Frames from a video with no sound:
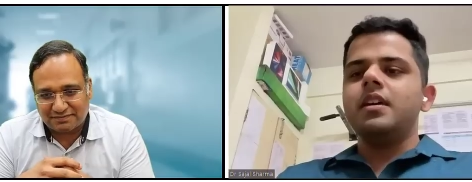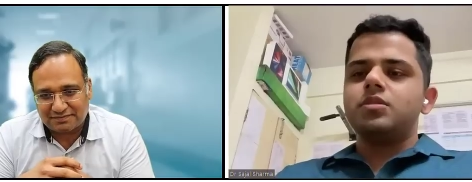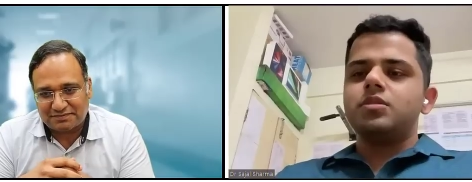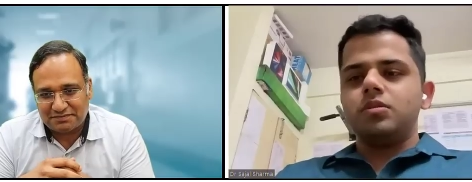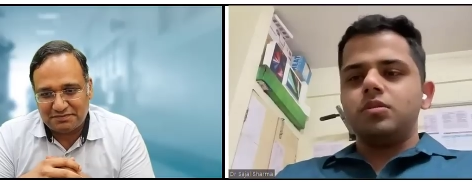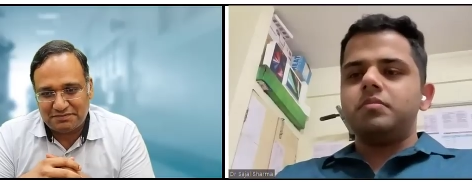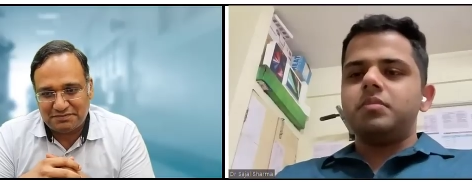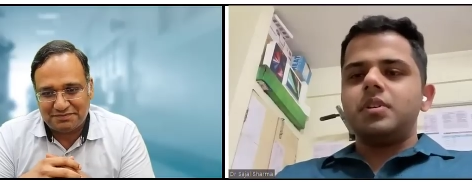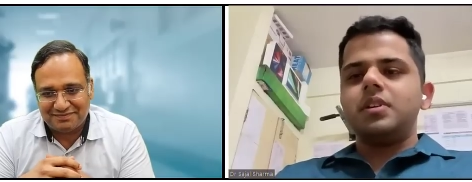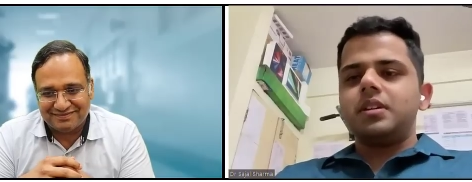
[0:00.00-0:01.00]
Speaker 1: So
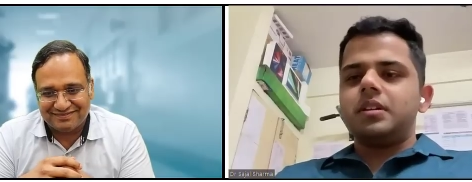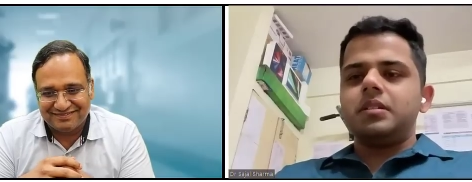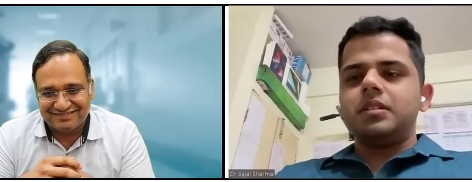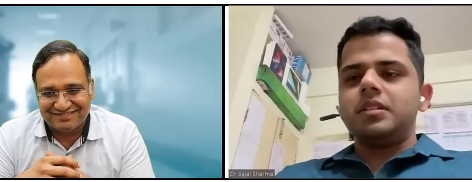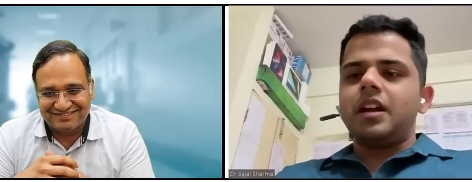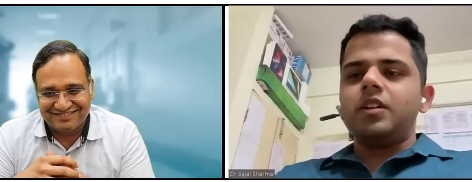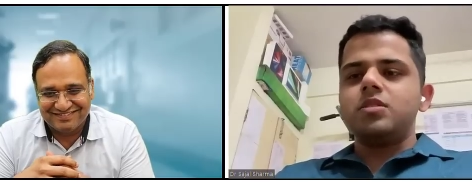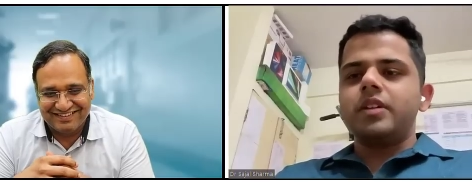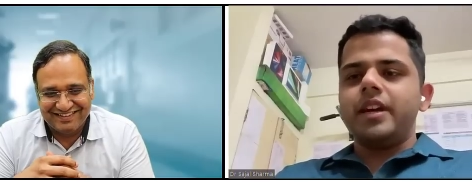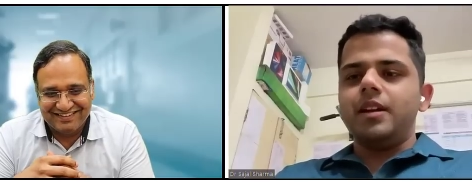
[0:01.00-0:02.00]
uh, that
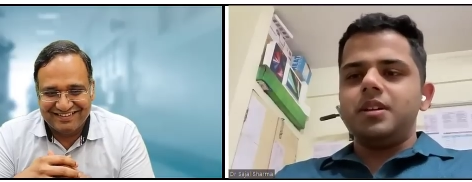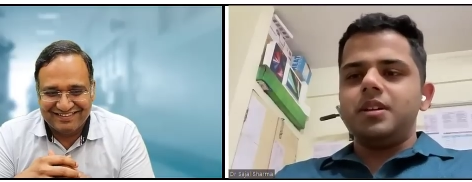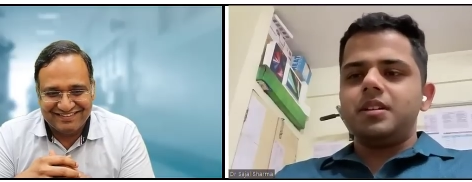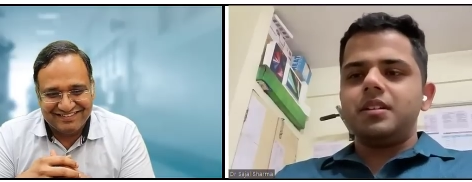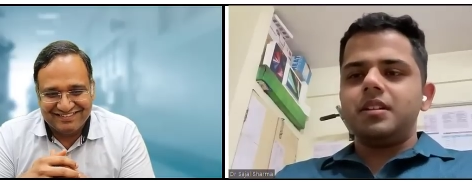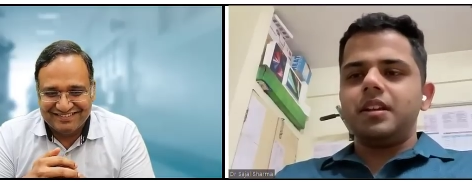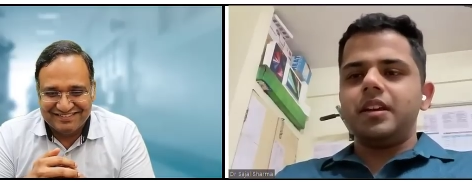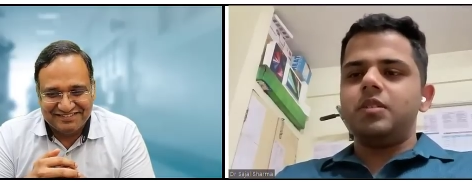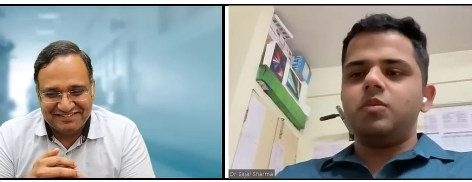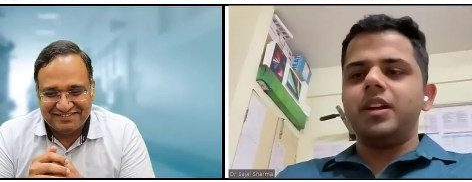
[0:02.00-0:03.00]
also helped.
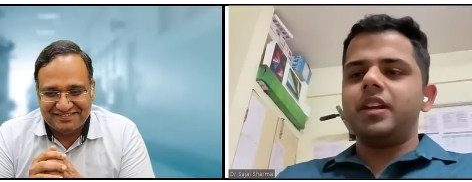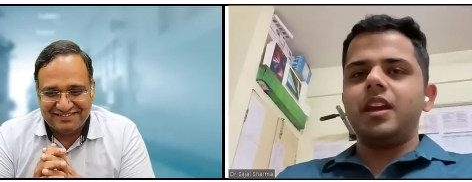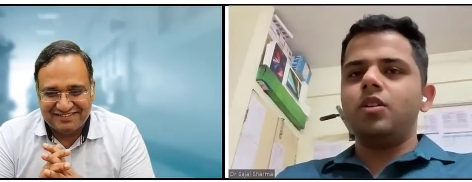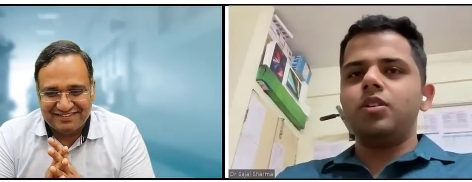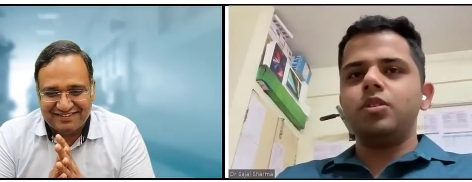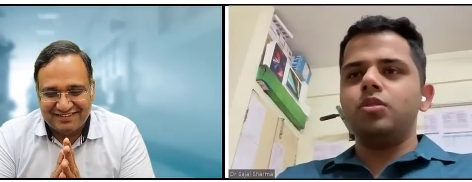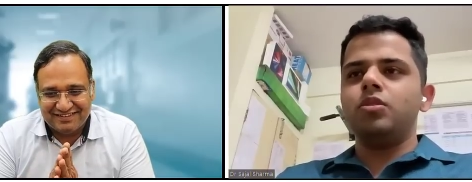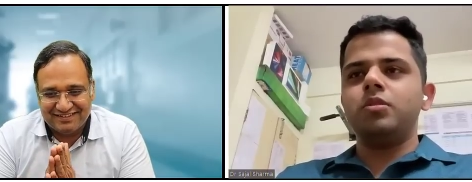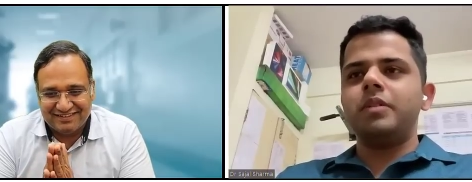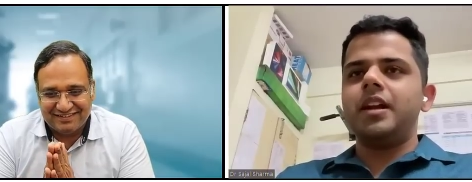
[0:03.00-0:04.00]
Like one cannot
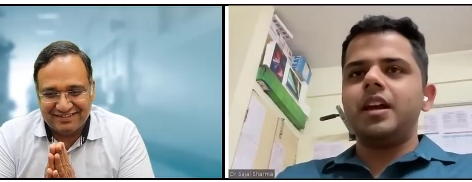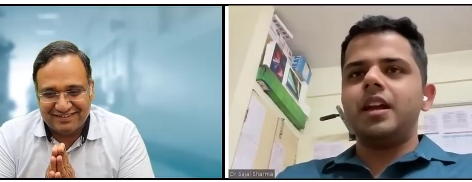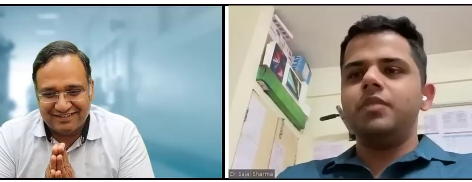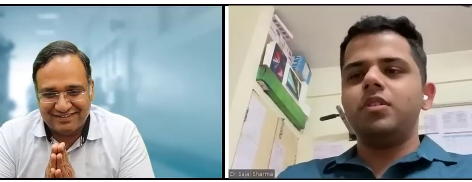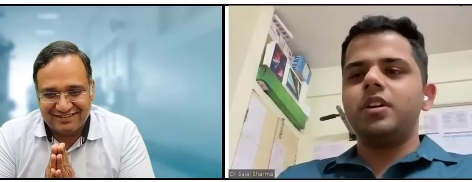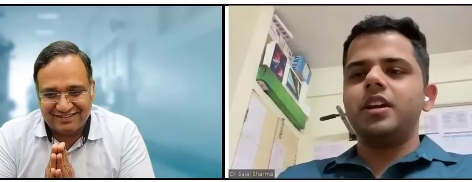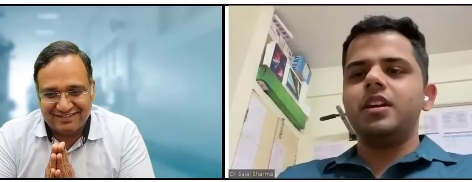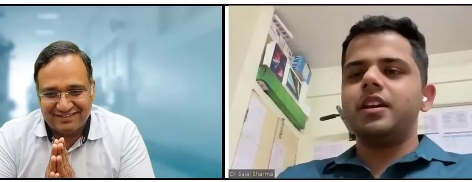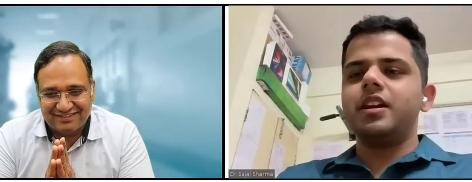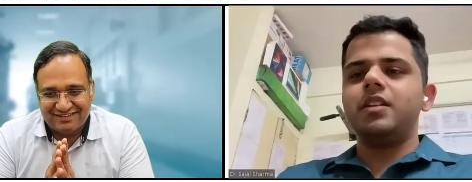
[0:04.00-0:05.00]
go entirely for
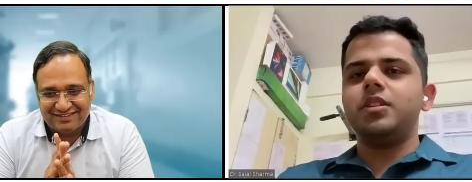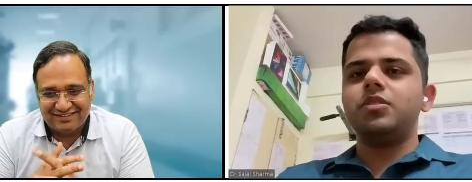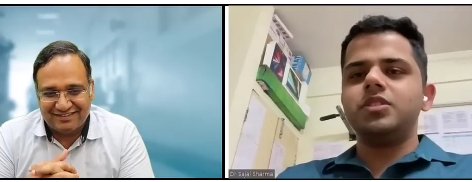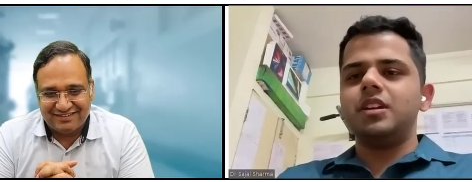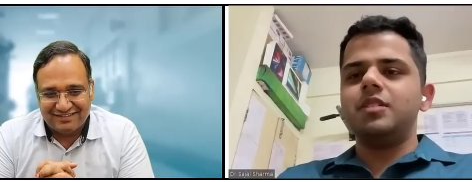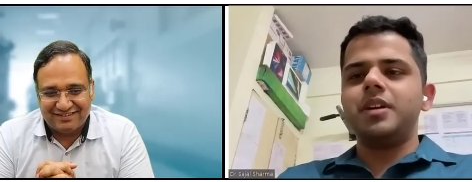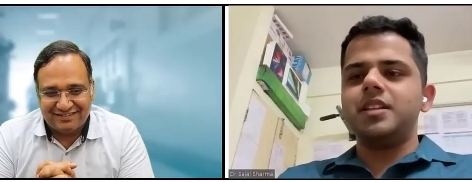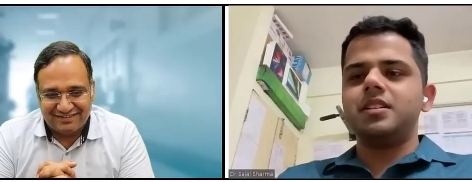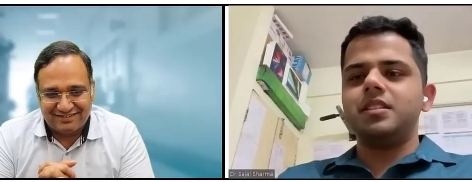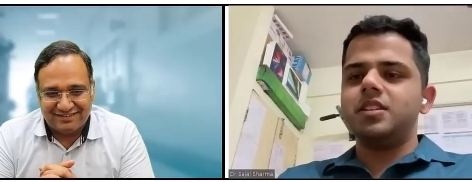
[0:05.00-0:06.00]
critical care without general
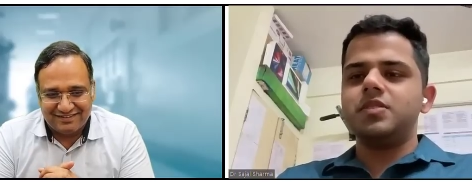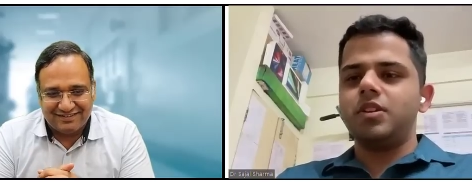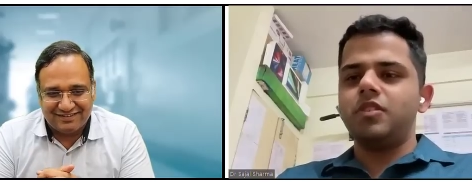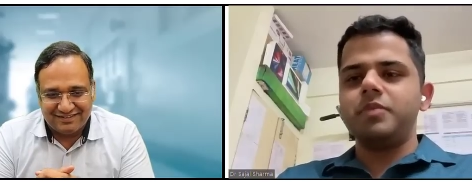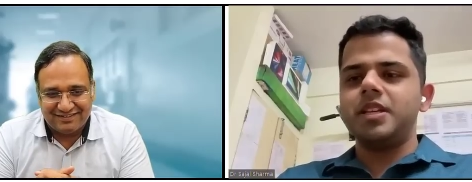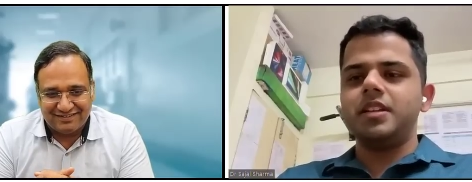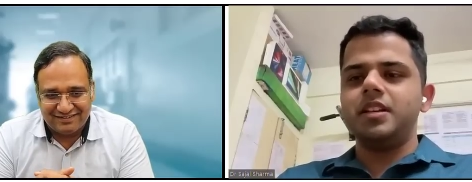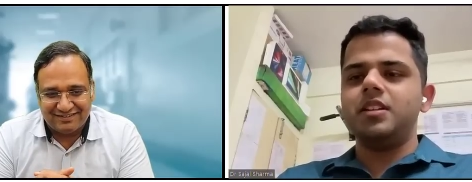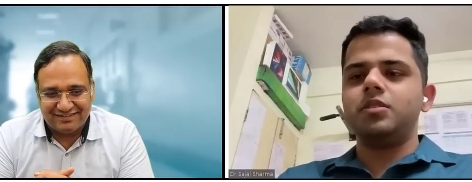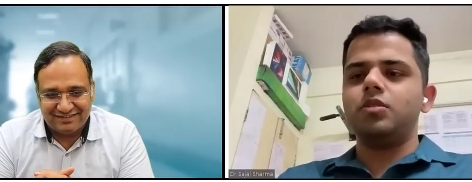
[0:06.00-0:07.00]
medicine. This one of my
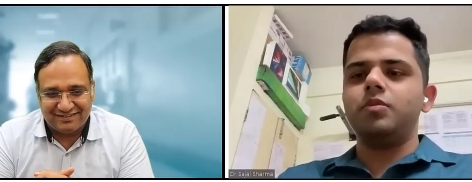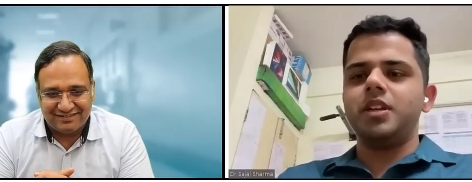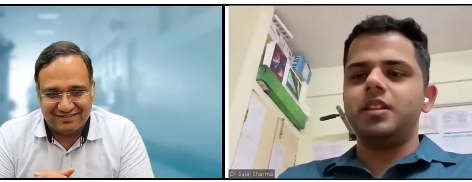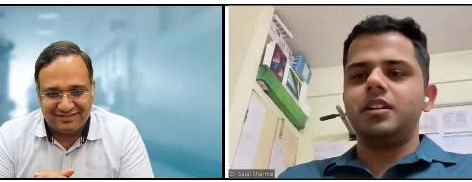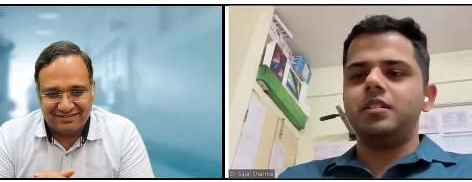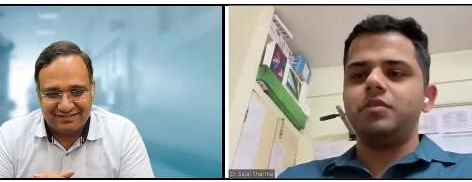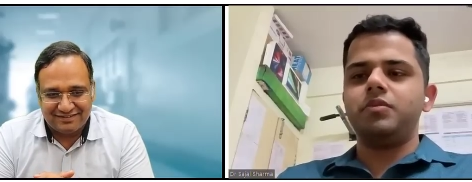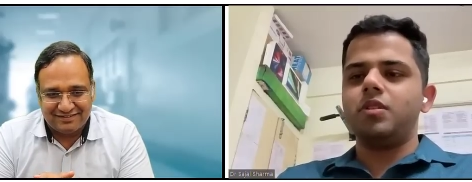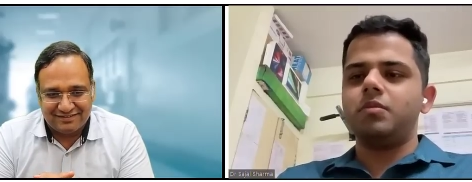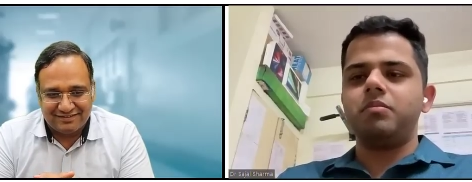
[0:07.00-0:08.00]
senior told me that
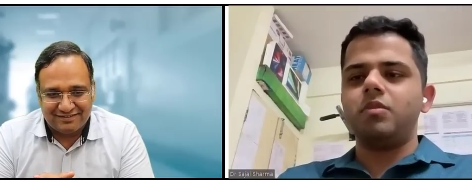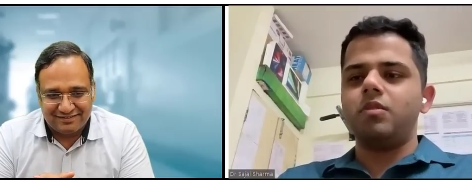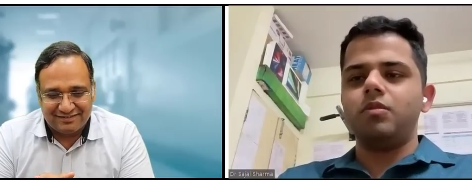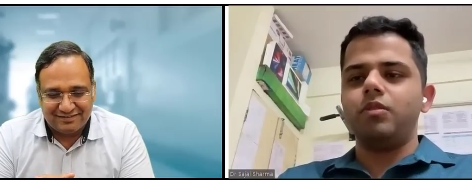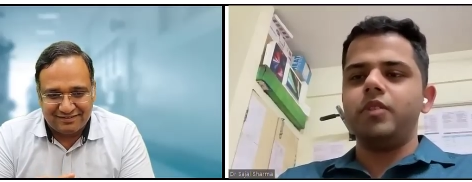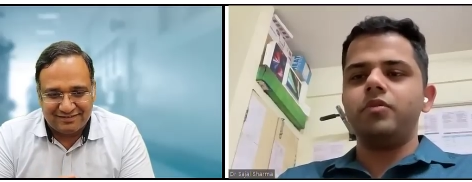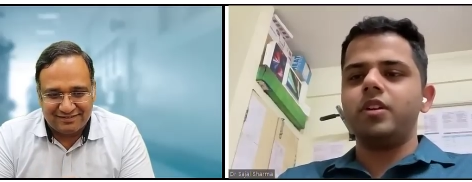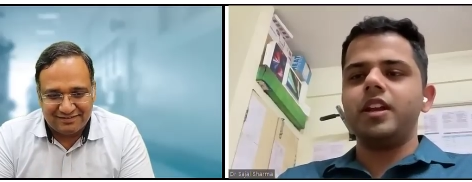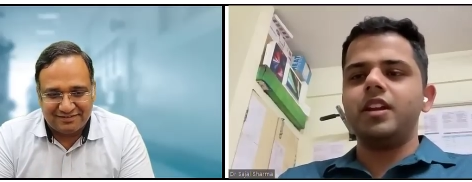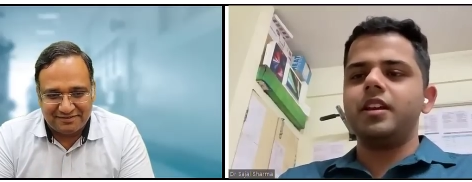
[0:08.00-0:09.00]
if you are going for
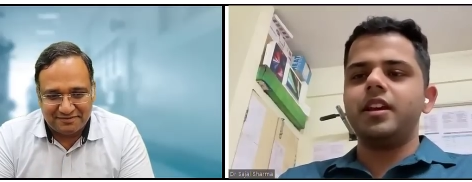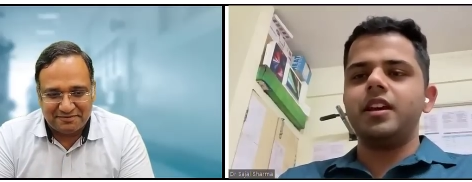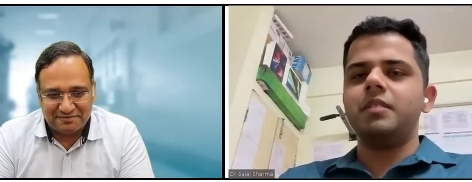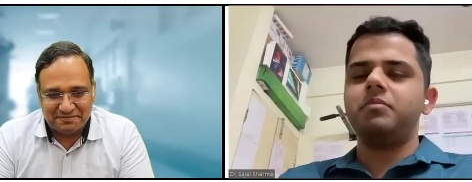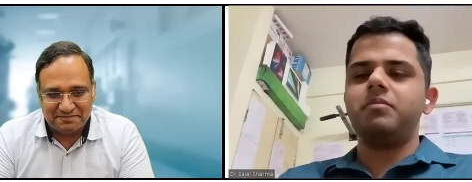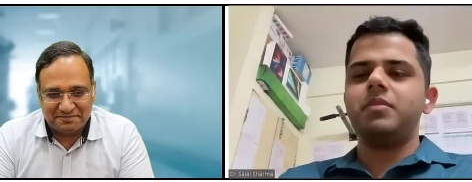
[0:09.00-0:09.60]
critical care,